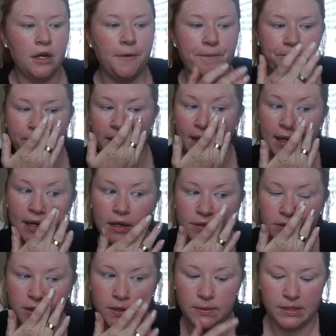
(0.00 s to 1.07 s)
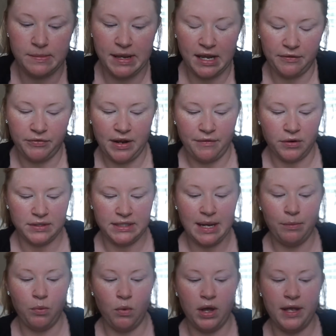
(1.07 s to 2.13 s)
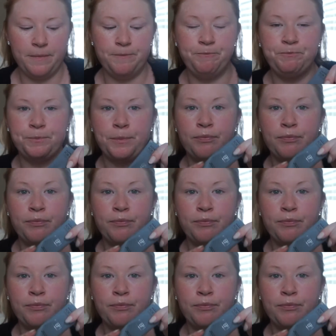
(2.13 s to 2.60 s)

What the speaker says: So, and I also use the Makeup Forever Step 1